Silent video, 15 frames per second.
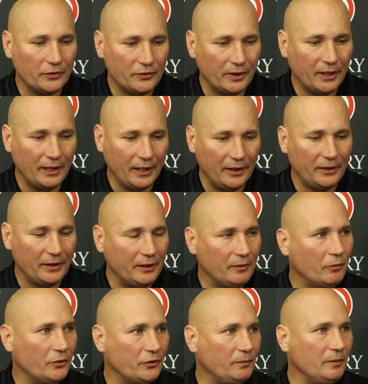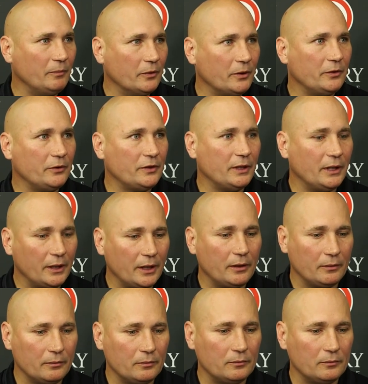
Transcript: so I think most people understand that.